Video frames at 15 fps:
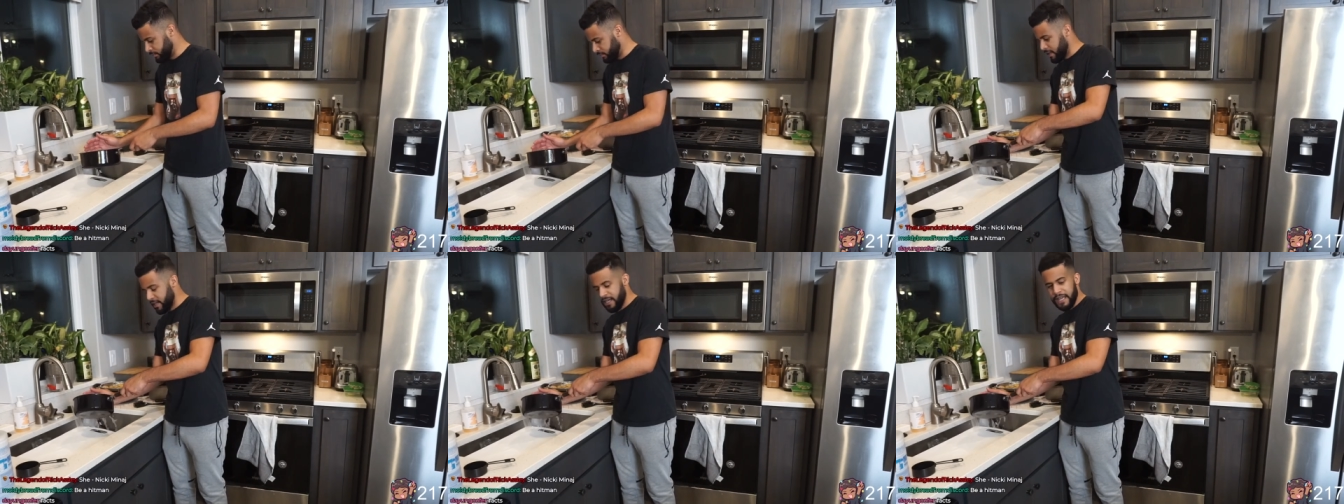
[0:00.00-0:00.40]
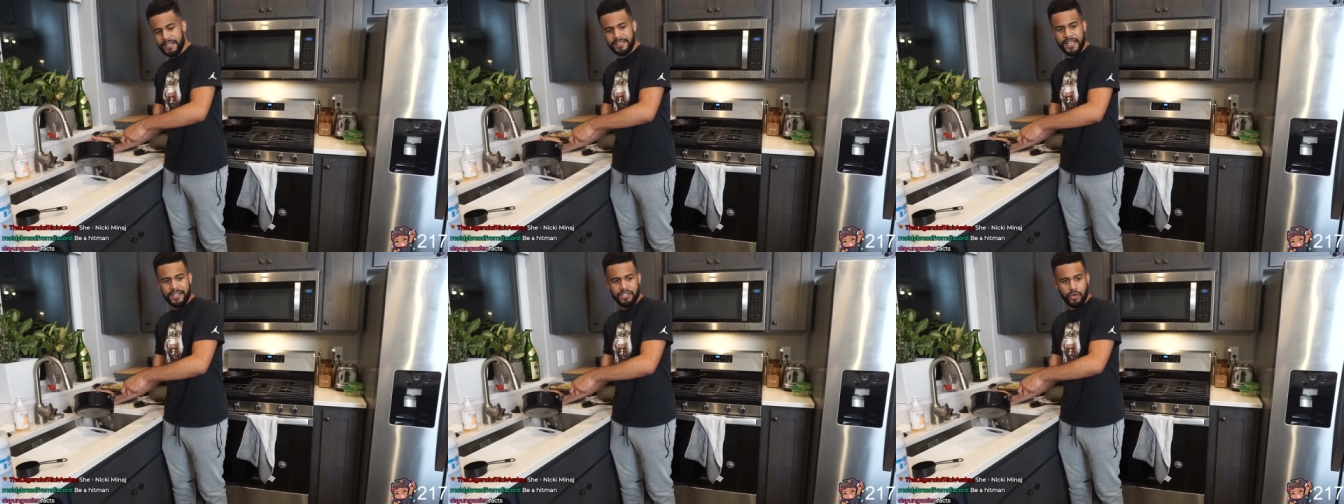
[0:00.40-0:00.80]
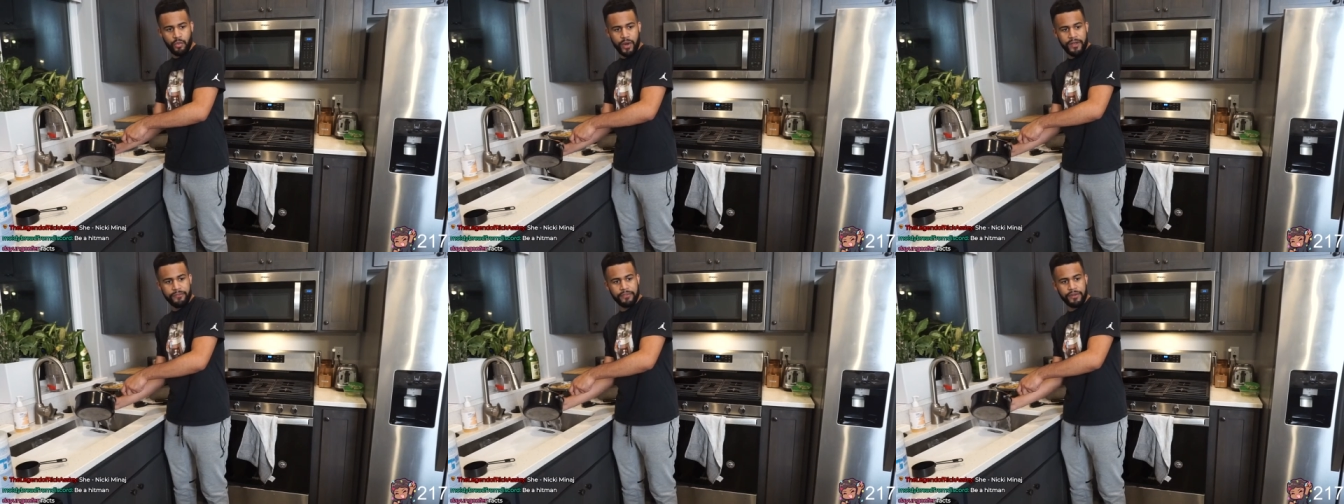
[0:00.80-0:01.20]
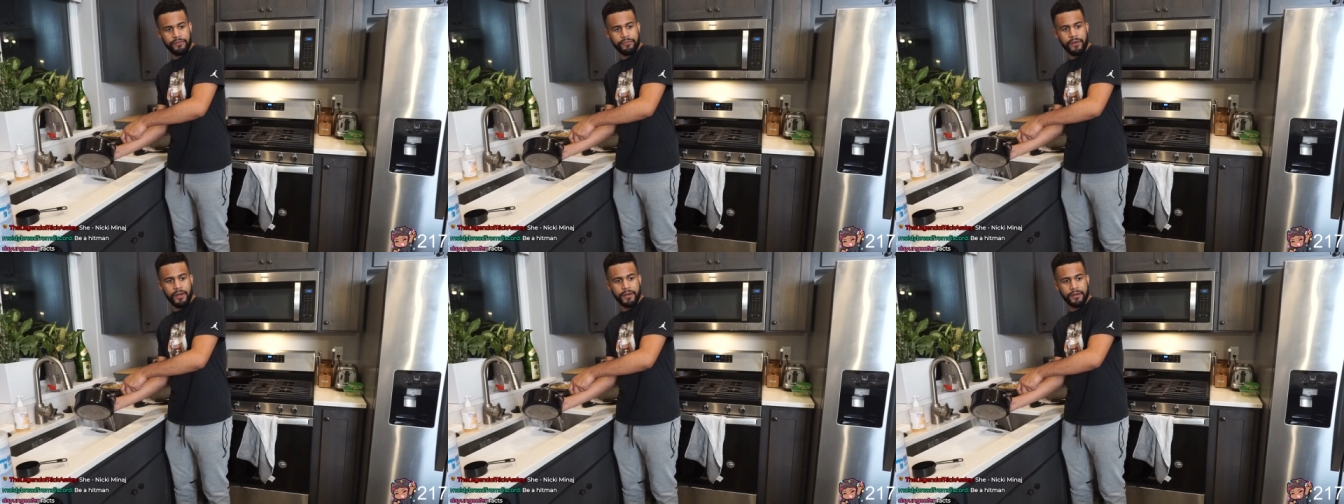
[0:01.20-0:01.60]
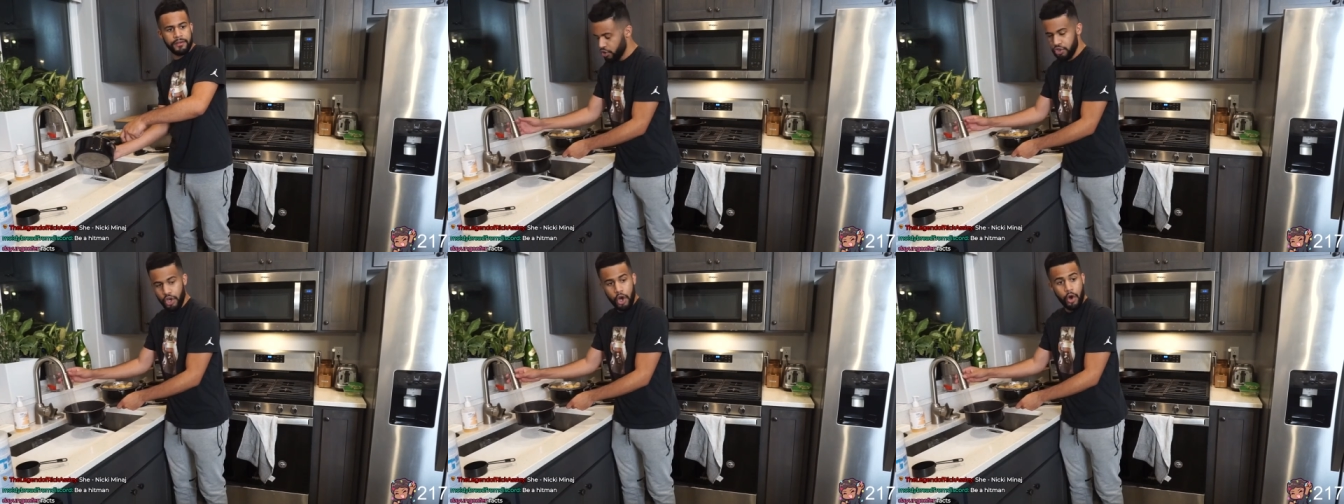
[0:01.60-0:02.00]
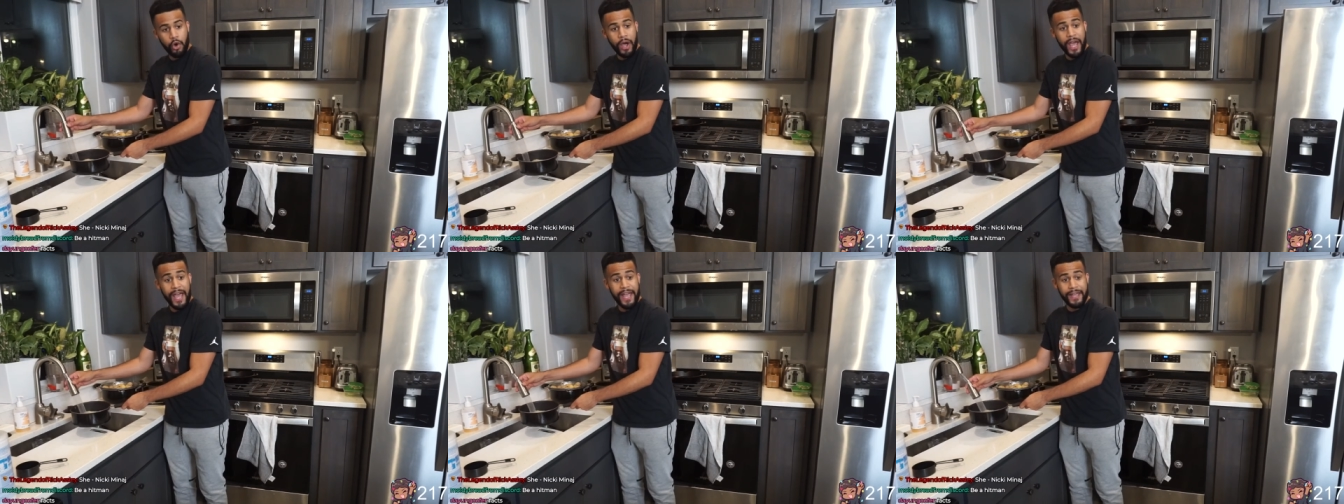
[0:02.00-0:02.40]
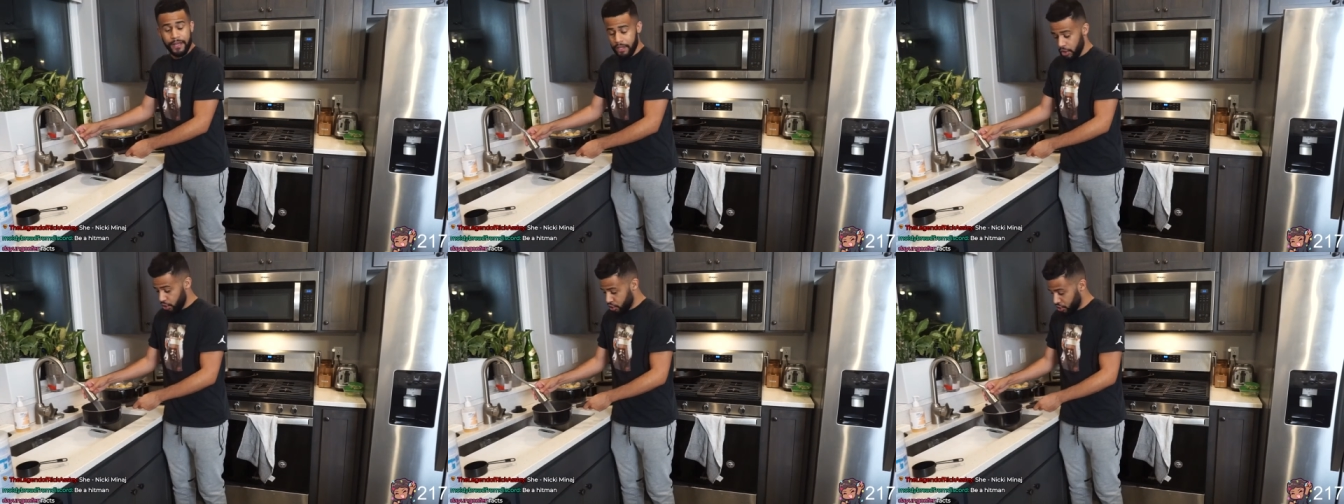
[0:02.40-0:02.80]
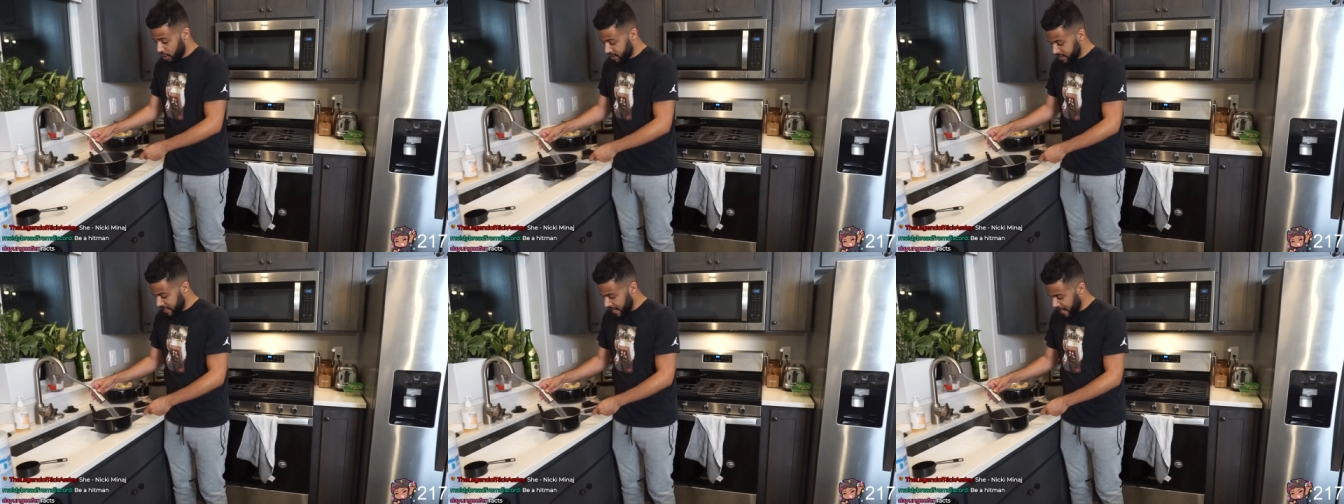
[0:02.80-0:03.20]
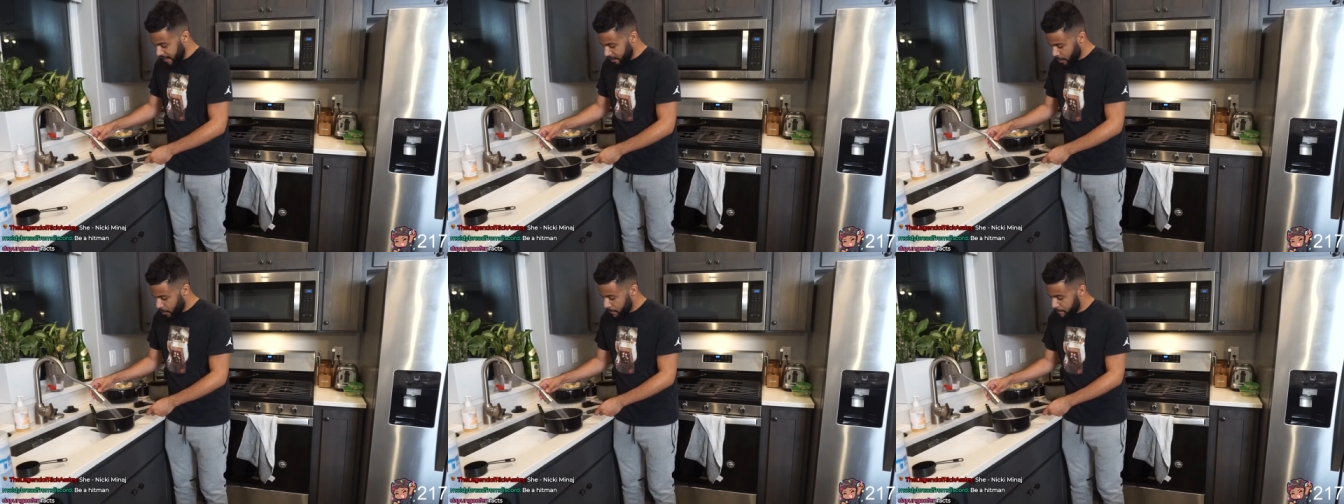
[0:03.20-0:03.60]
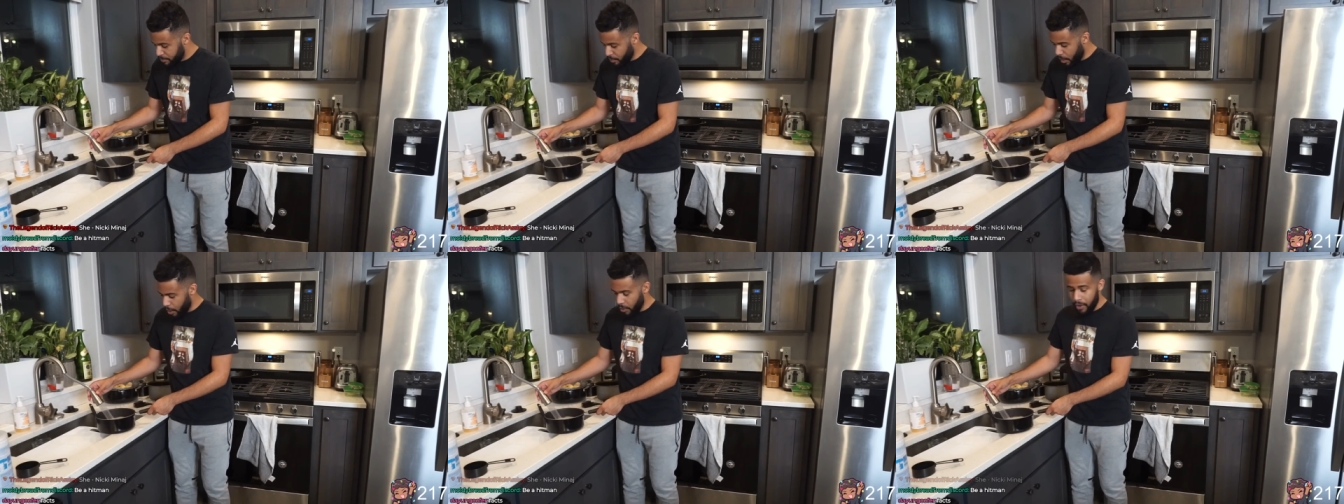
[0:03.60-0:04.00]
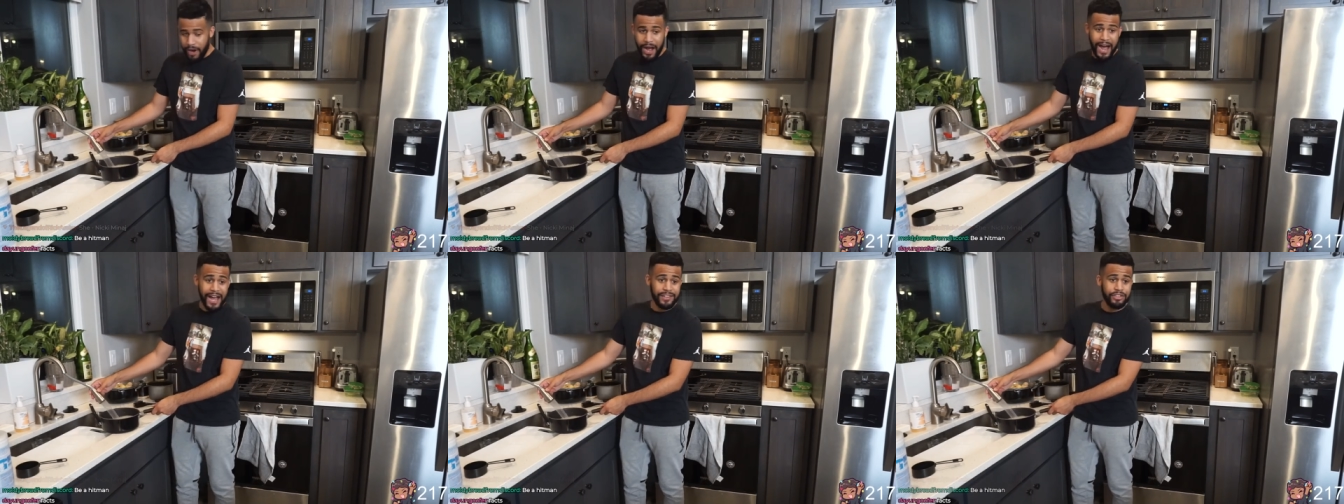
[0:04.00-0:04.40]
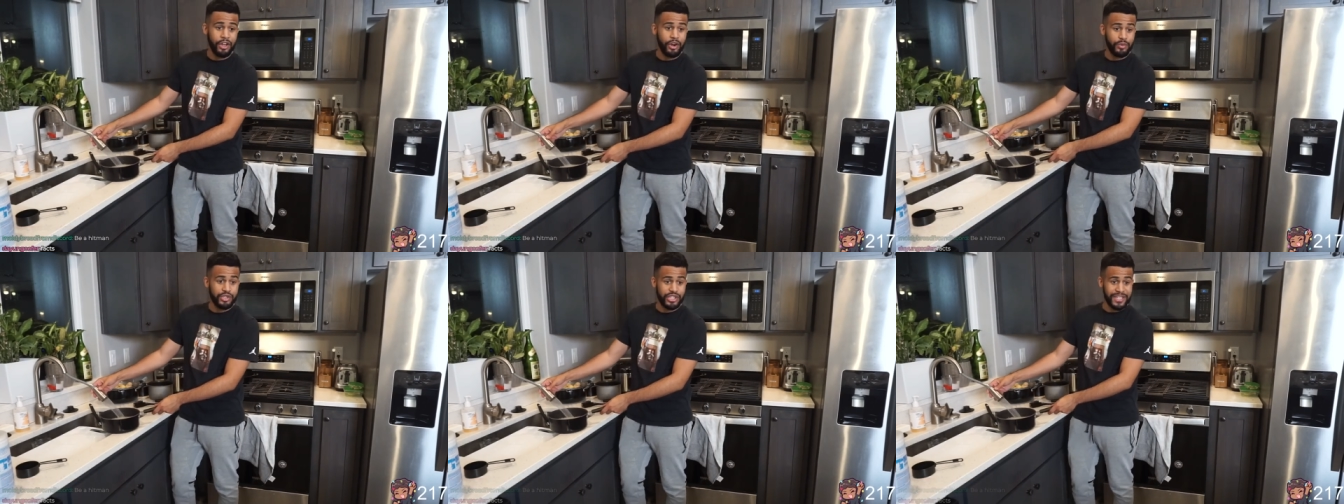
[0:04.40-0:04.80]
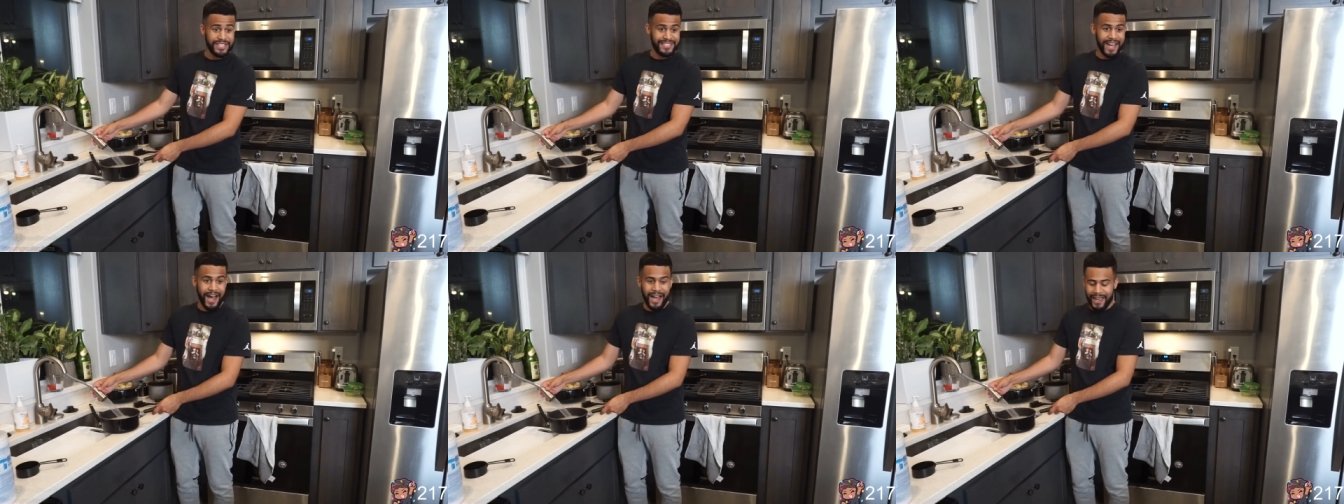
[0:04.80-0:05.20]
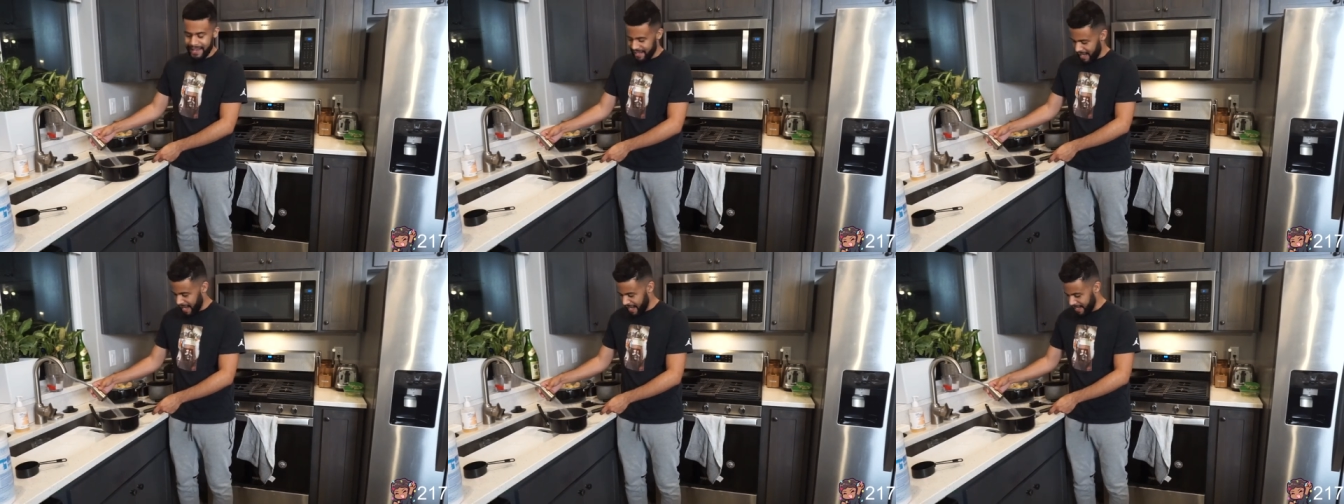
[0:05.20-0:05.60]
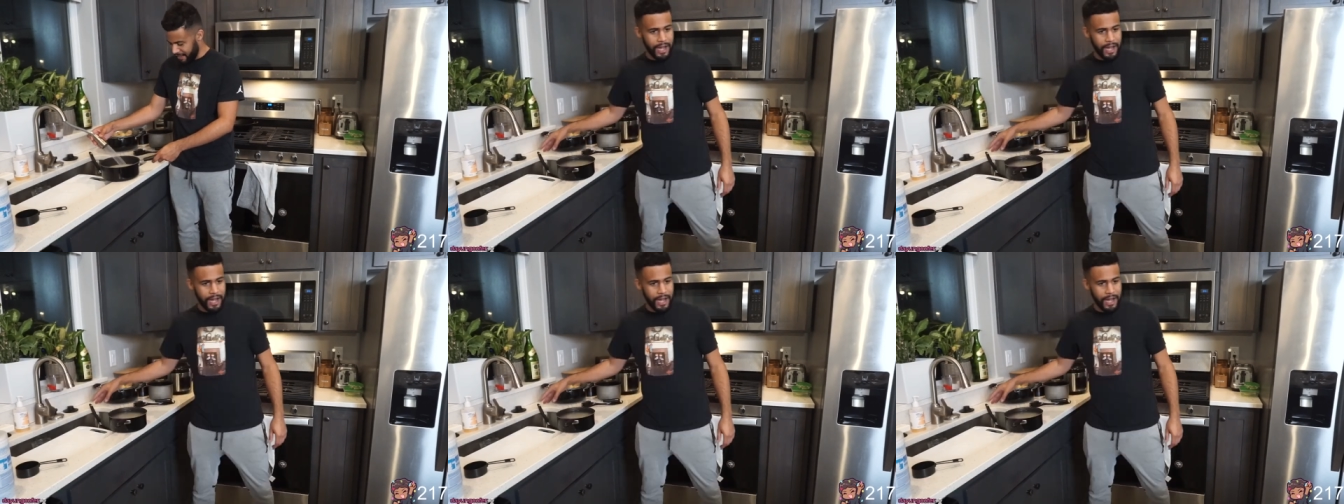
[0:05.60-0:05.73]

then that takes away from the fun. Yo, hey, today, bro, I thought I was gonna die, all right?